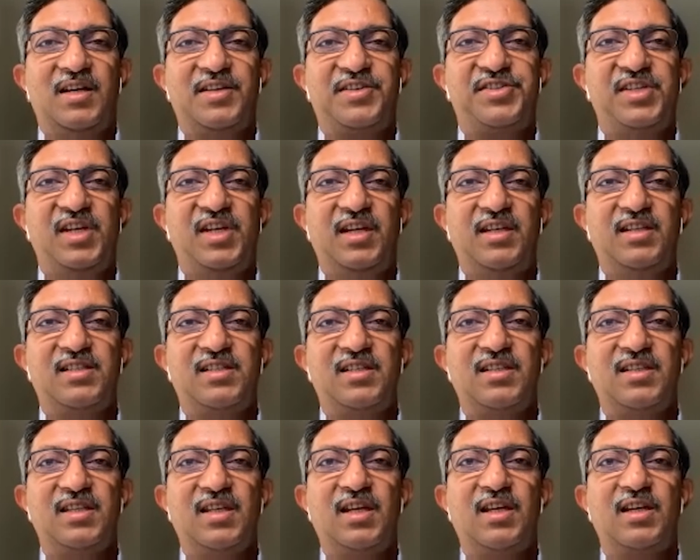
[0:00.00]
change
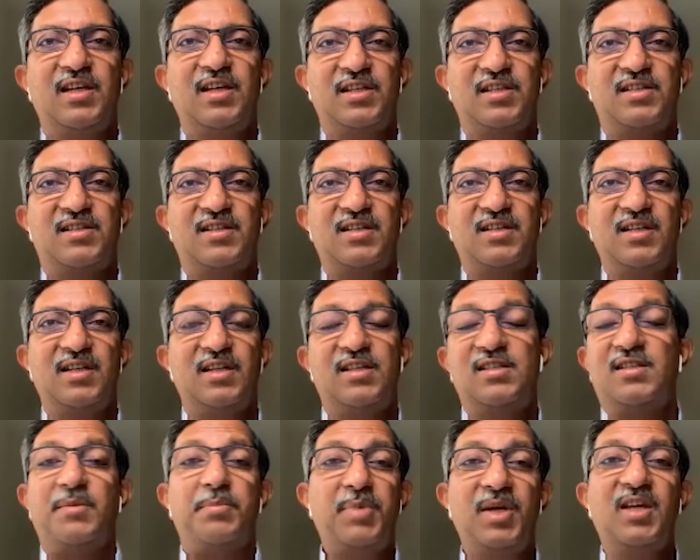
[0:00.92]
in the industry.
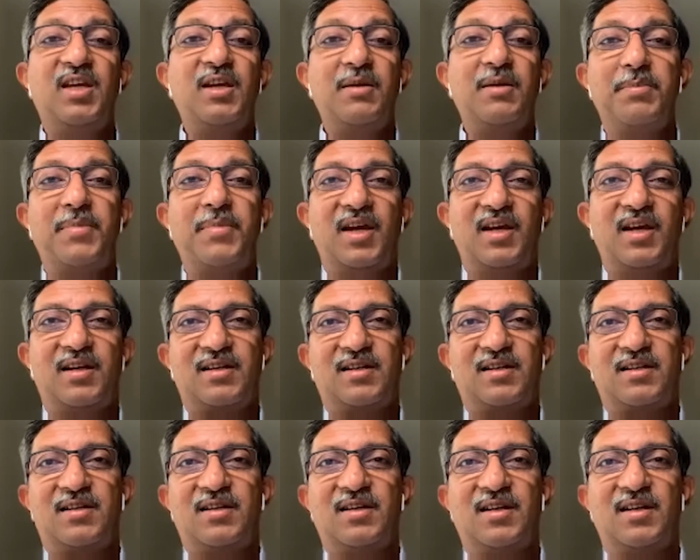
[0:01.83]
It's a big impact,
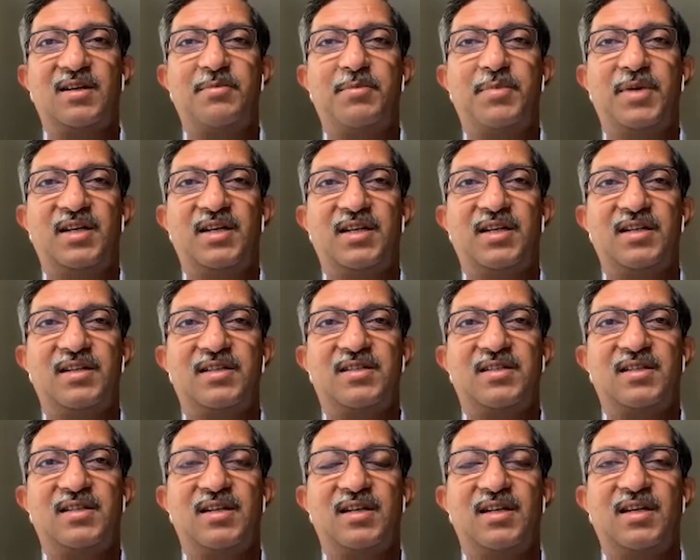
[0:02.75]
but
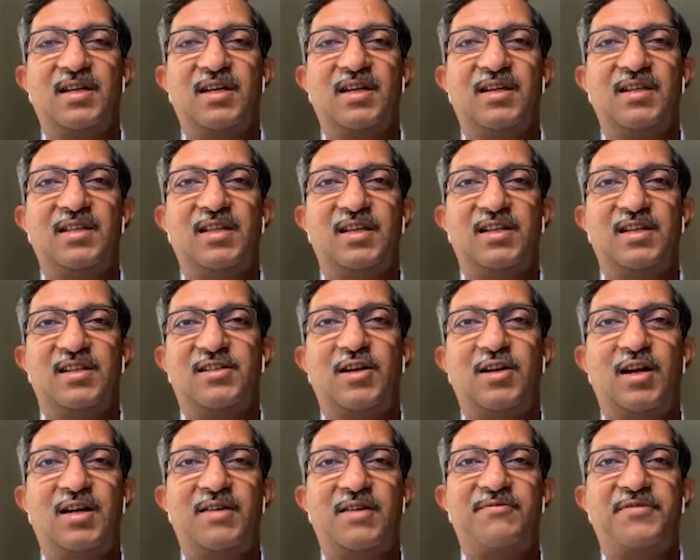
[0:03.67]
there is a
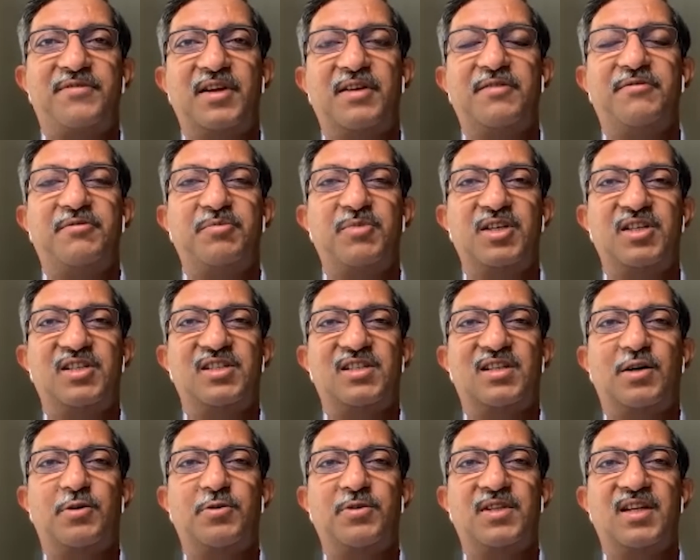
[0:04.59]
lot of
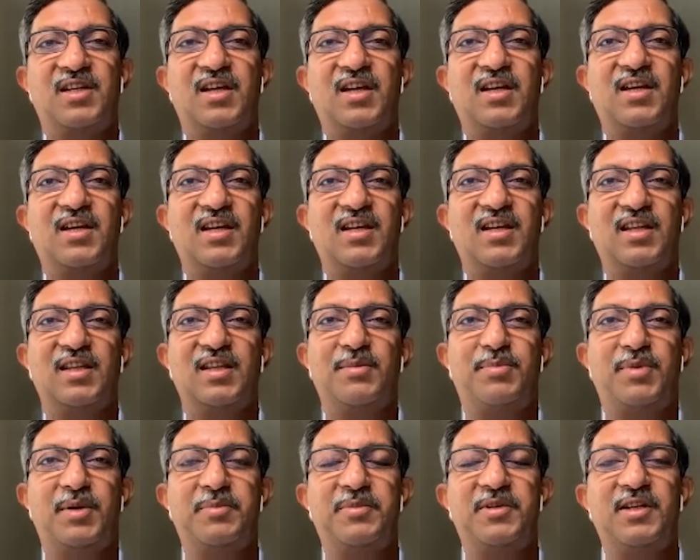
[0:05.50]
information out there again in the
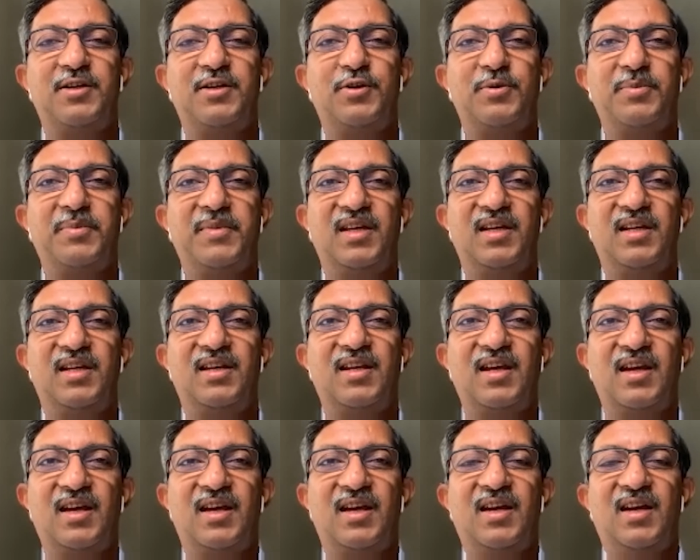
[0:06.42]
public domain
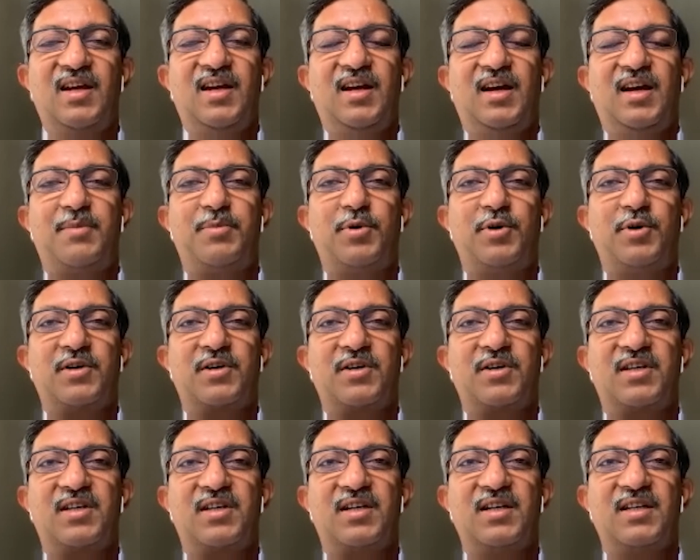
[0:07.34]
about
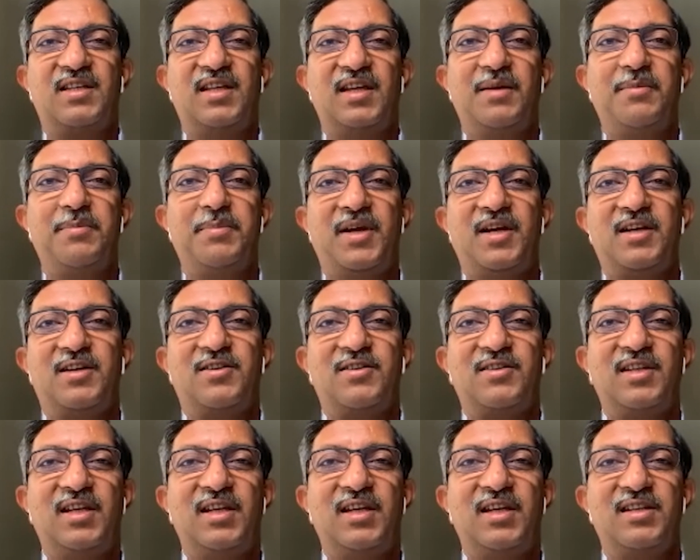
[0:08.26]
the impact on
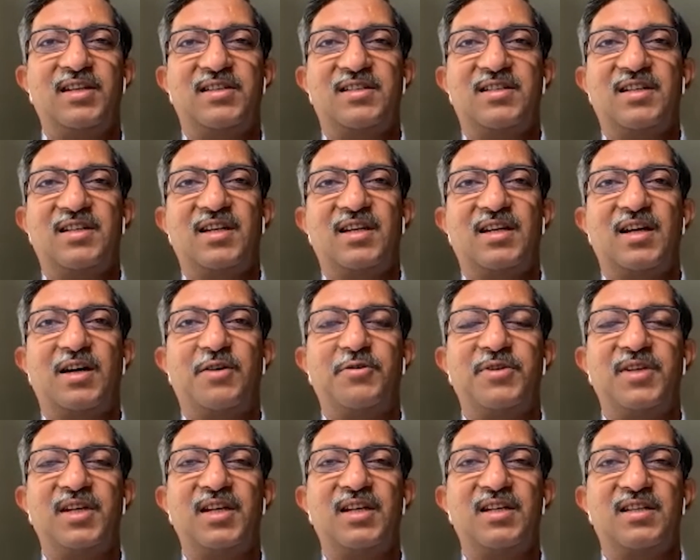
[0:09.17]
the industry and how
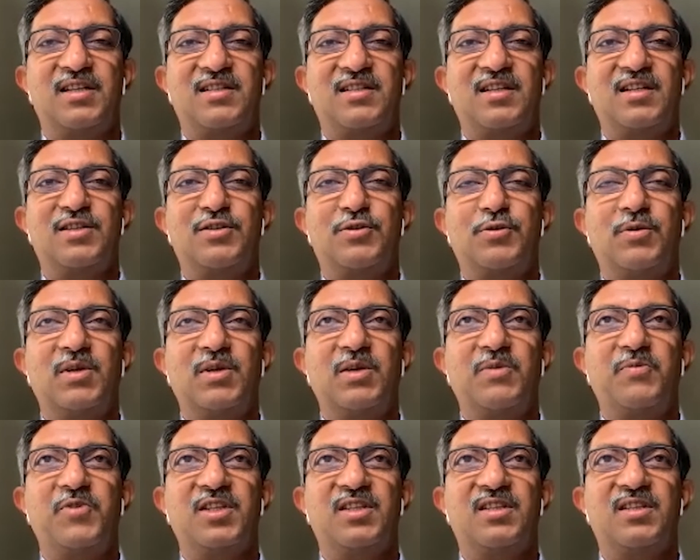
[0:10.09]
the industry is
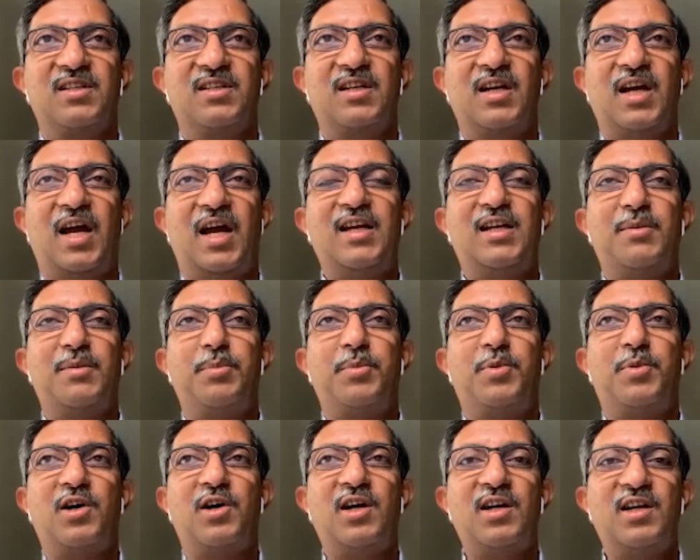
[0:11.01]
doing with it. At a
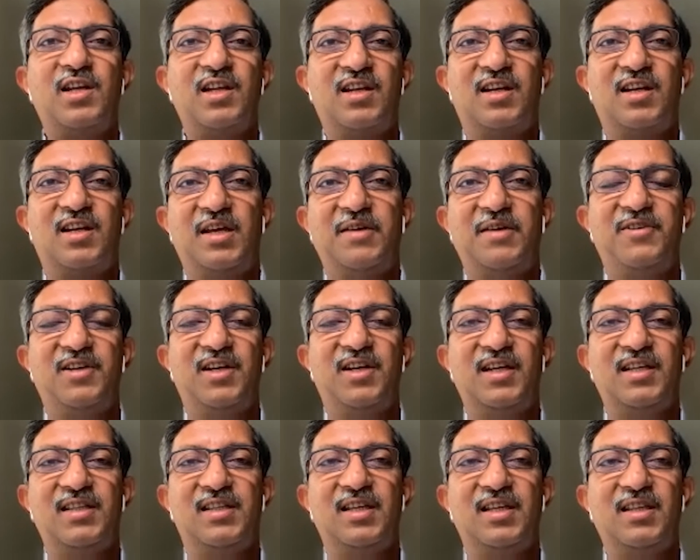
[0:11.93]
broader level,
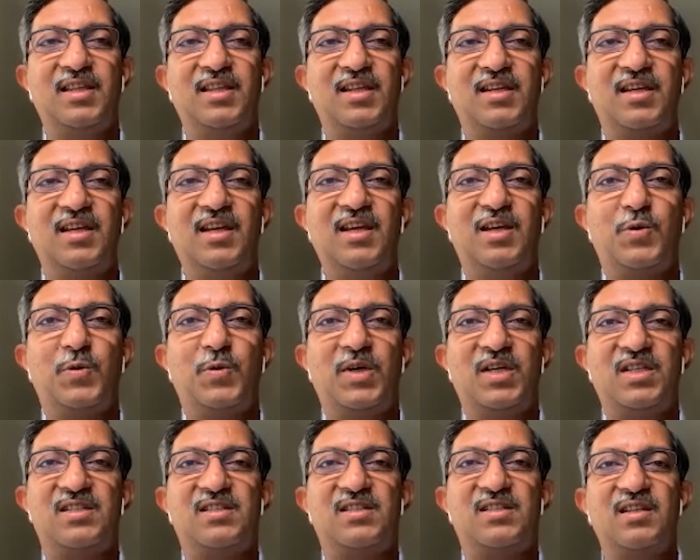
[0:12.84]
I think the key
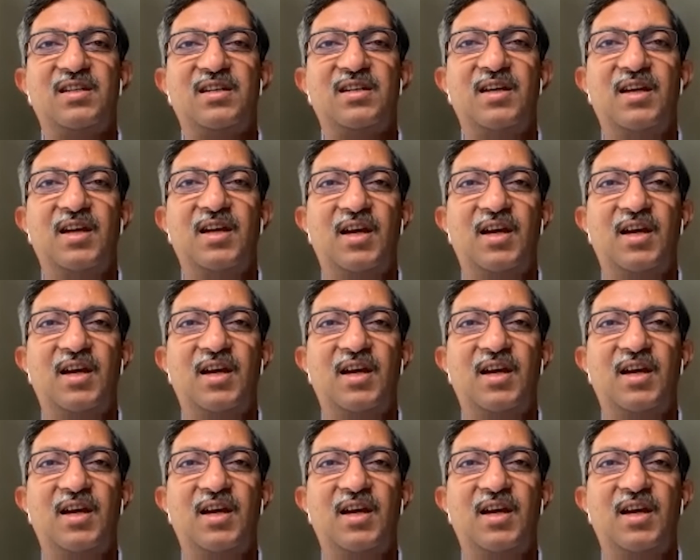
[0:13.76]
question